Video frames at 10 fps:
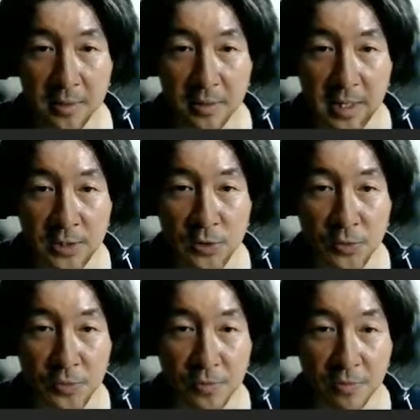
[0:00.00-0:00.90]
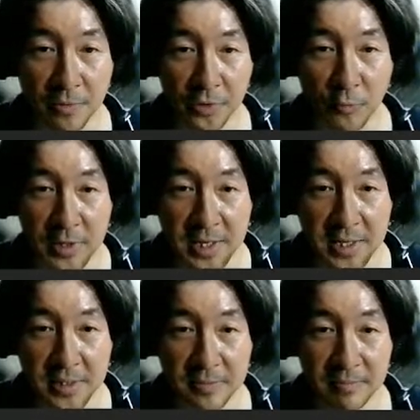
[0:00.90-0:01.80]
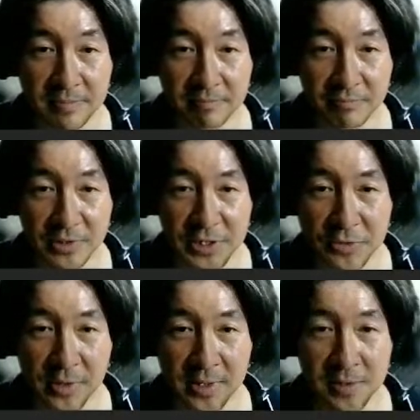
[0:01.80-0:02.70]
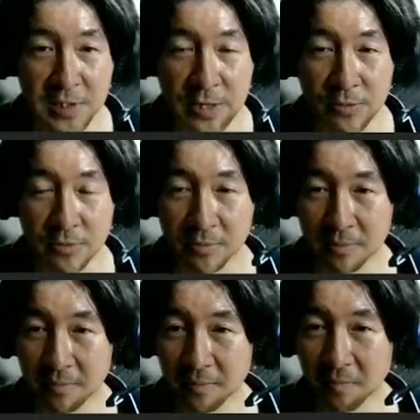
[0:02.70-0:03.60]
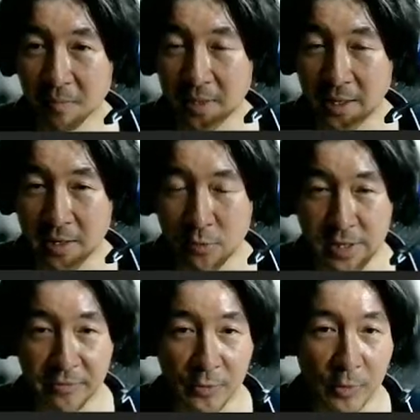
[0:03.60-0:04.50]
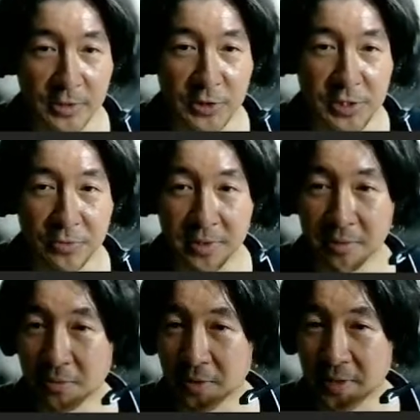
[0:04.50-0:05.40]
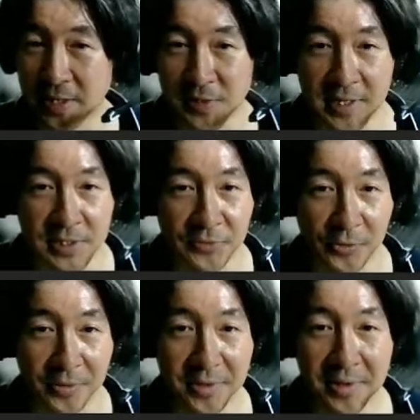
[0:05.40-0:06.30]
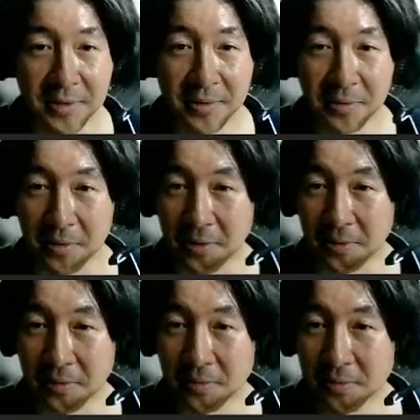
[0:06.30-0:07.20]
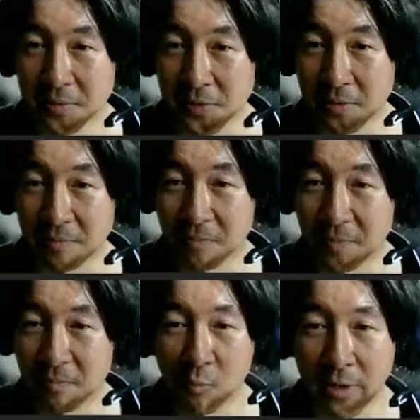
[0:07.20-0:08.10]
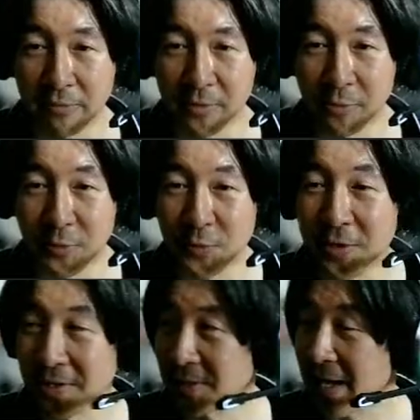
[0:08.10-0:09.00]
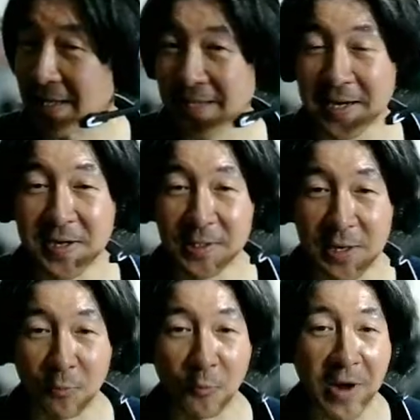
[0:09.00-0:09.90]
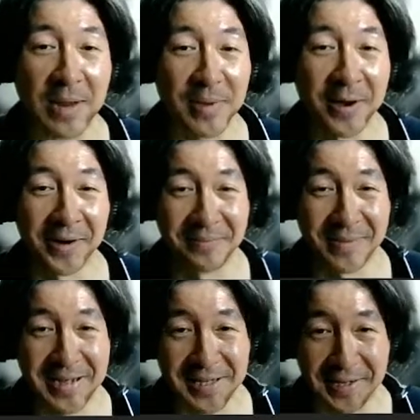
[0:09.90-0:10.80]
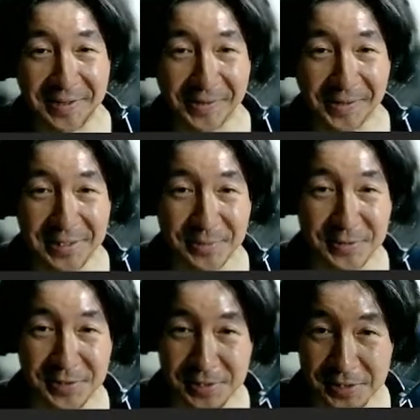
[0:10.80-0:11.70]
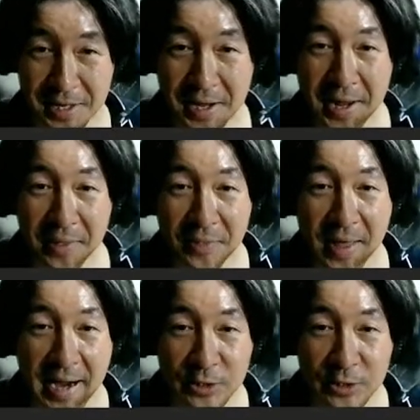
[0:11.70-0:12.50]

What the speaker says: into 3-GON sequence. I don't know what that stands for. So whatever they're doing is like technically way beyond my technical expertise. That